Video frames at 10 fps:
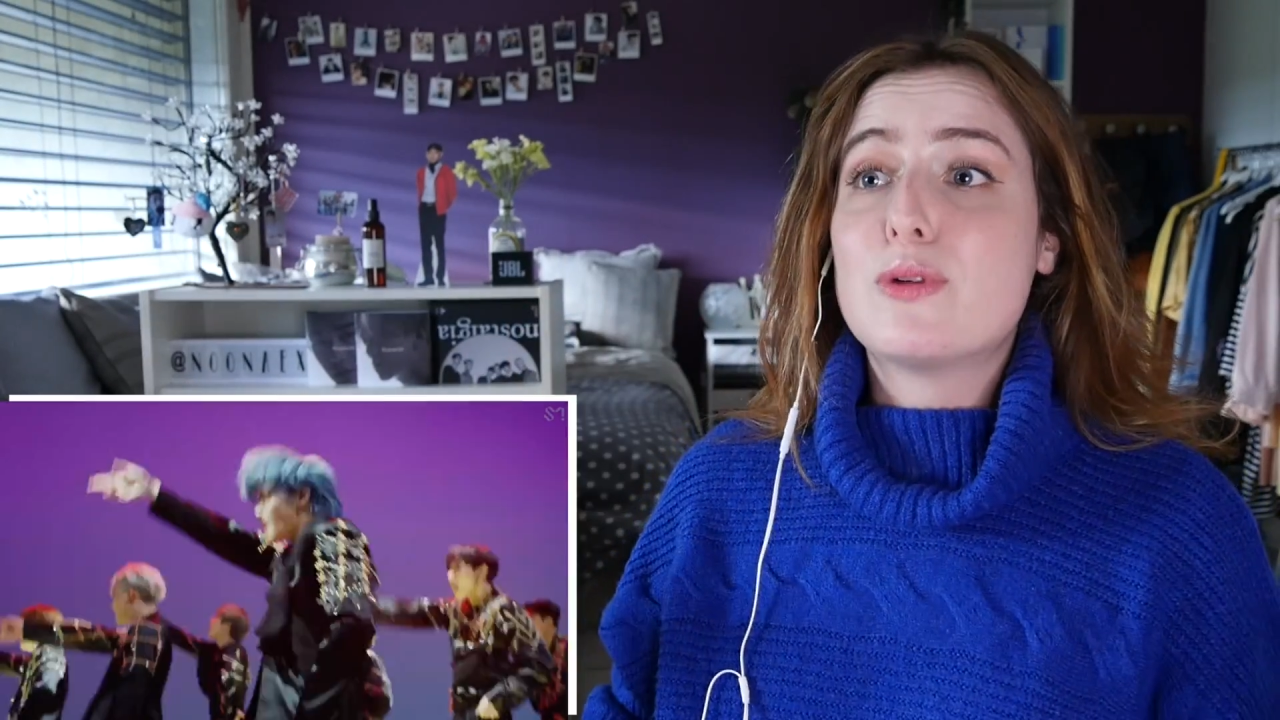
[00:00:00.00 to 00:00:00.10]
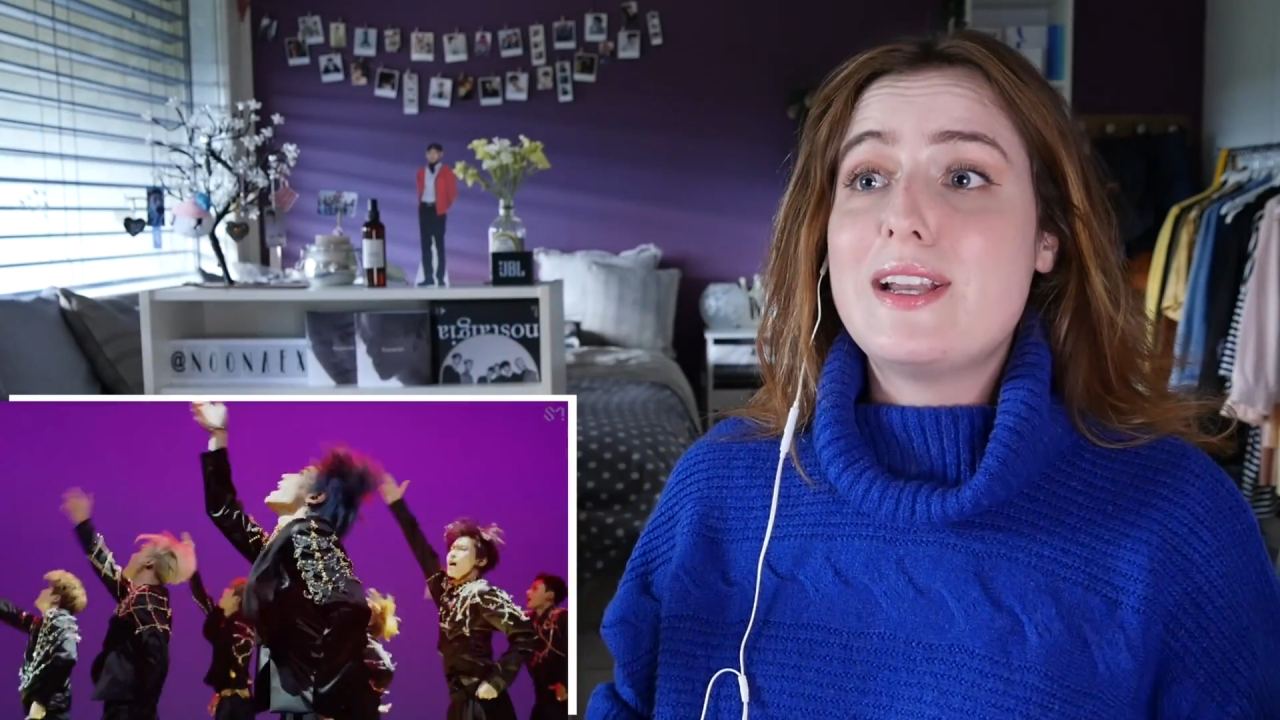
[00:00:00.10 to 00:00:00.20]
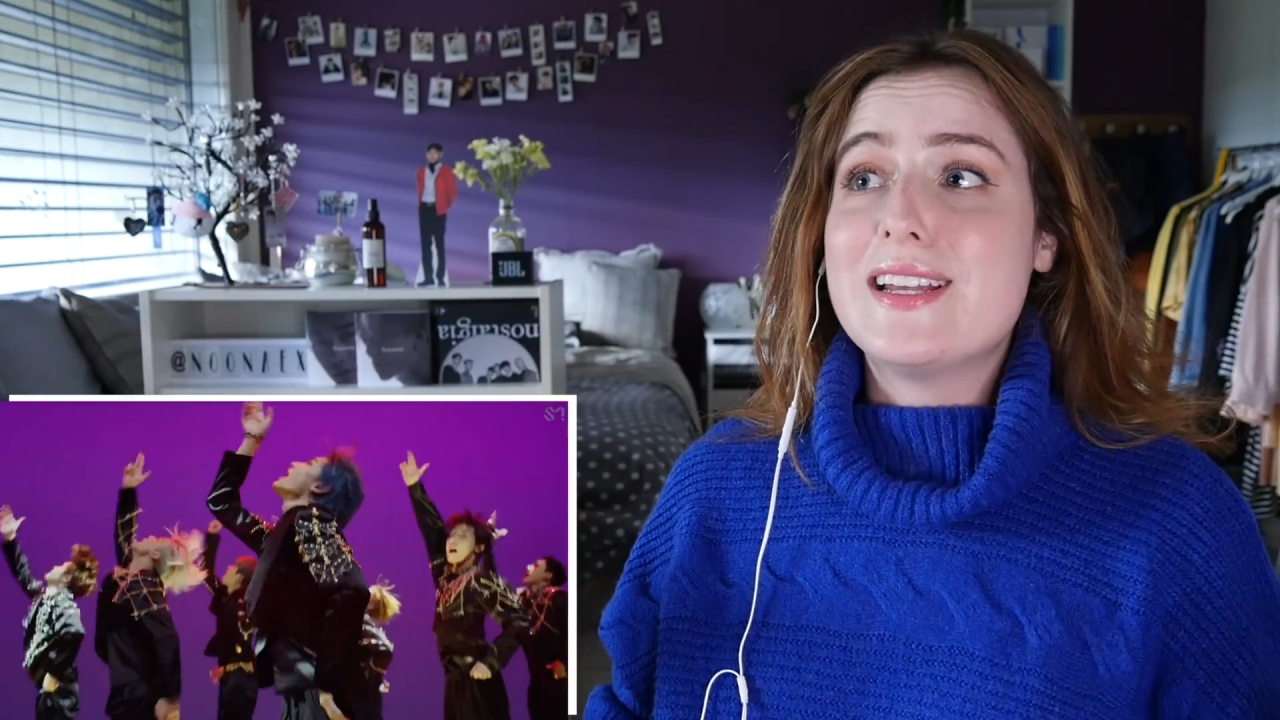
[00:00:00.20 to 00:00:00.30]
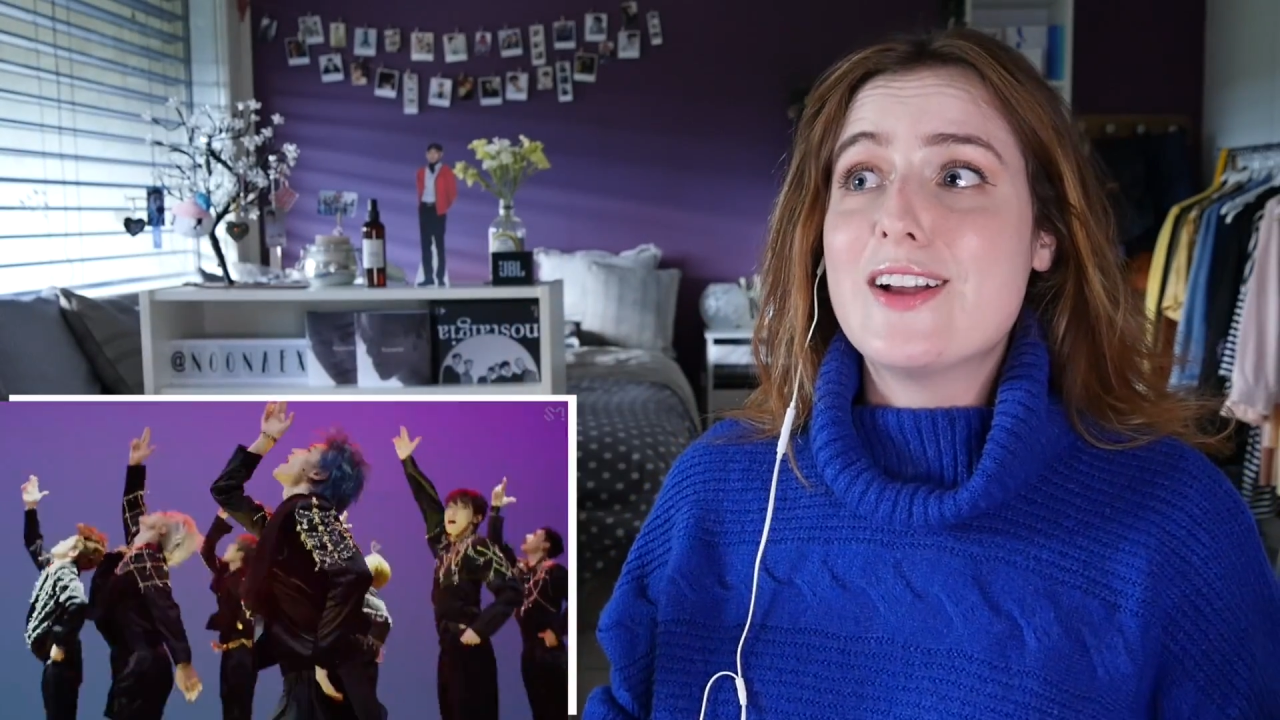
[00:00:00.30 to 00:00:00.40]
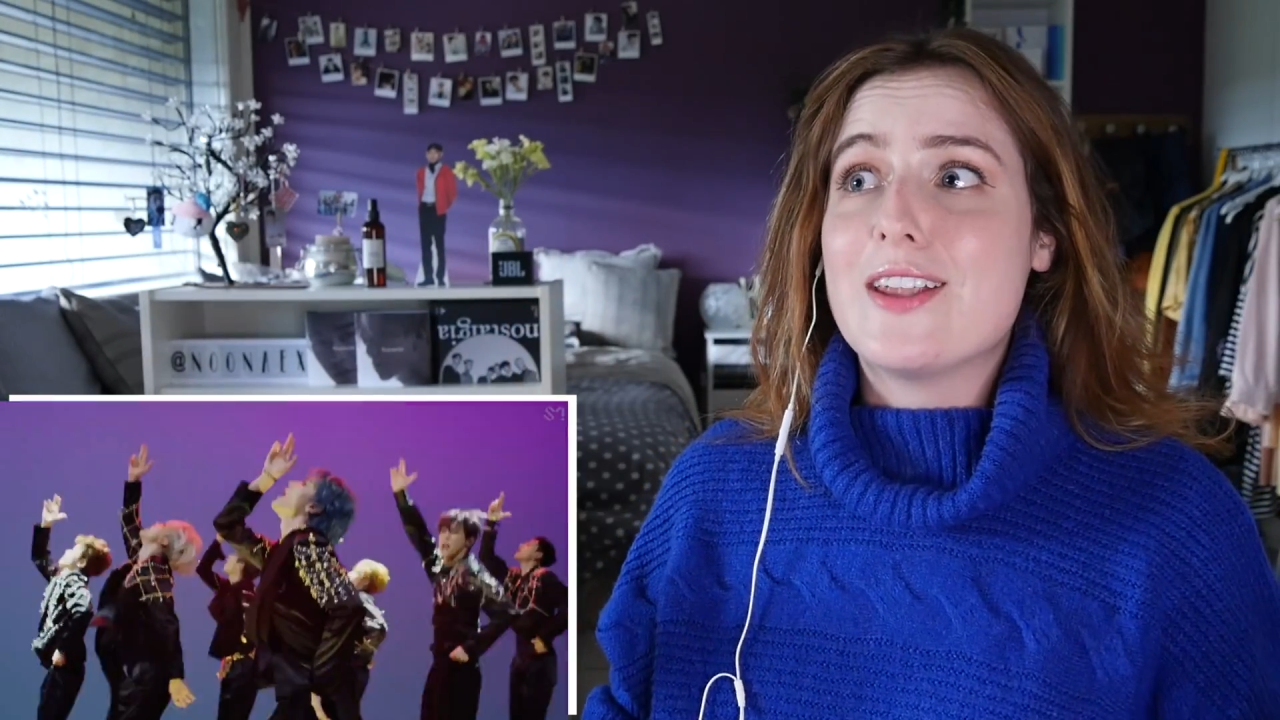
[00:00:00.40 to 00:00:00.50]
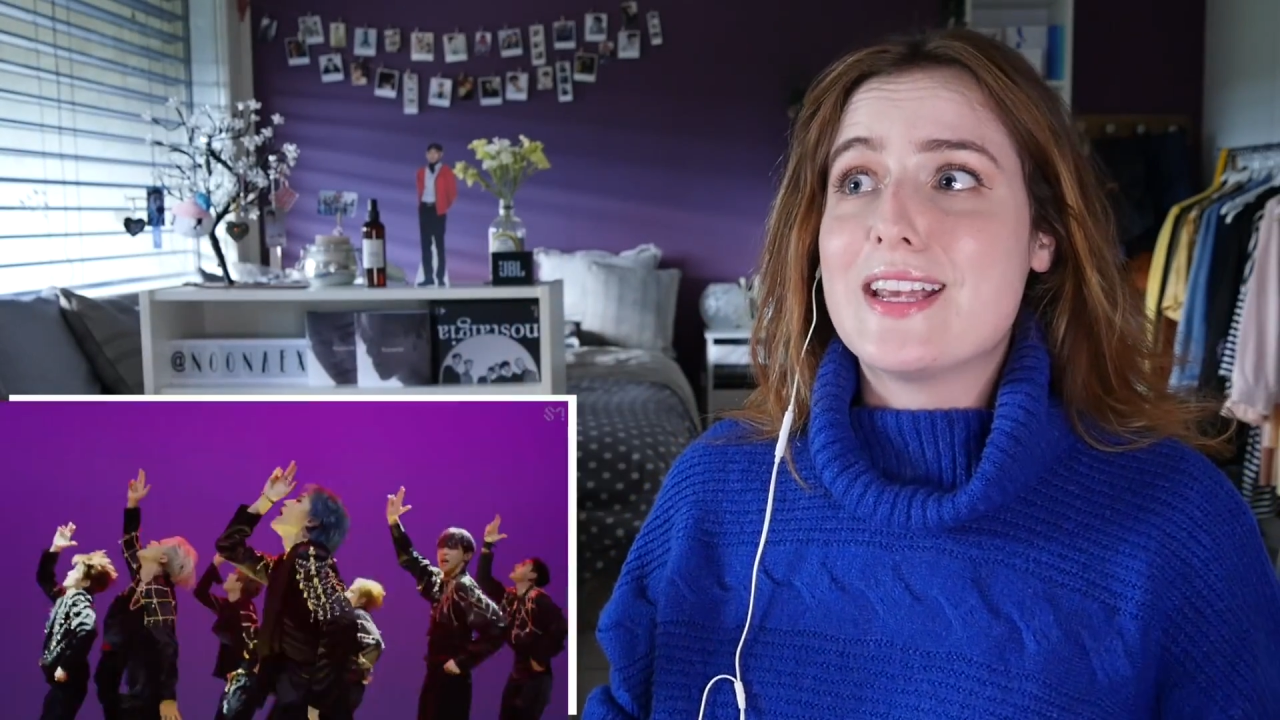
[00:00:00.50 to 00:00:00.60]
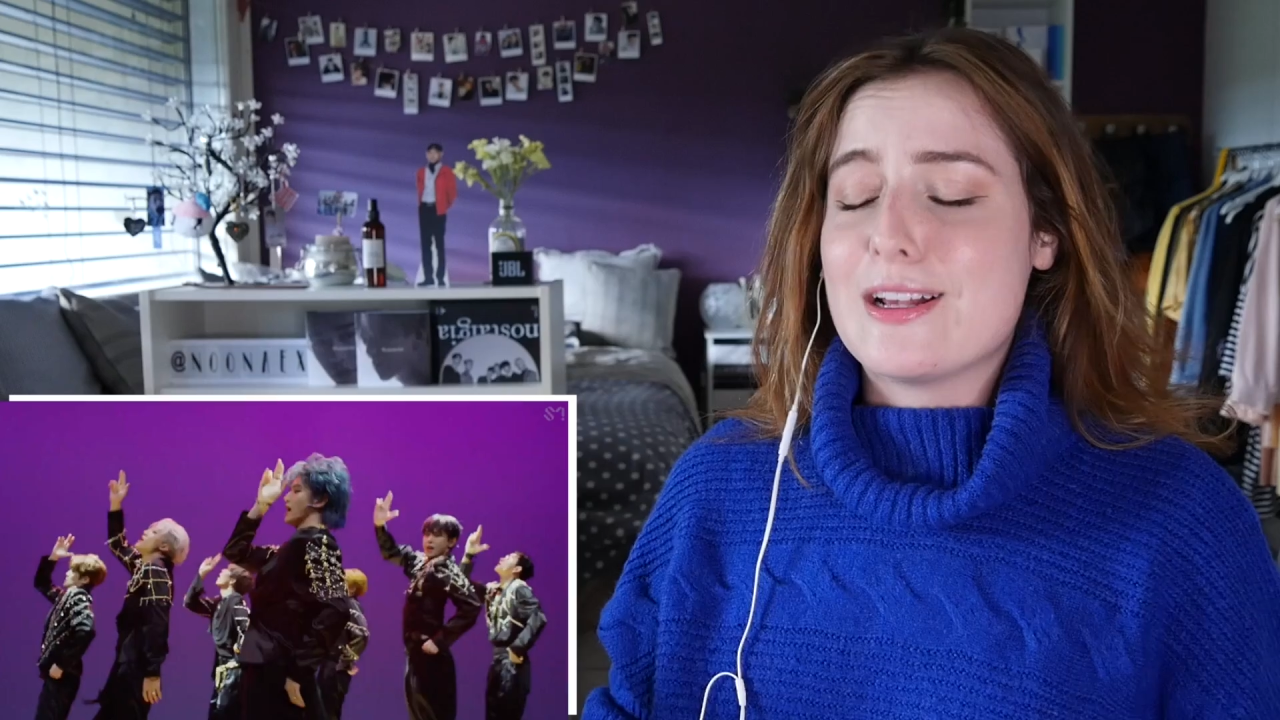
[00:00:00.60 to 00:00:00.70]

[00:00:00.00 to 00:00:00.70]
waiting for that.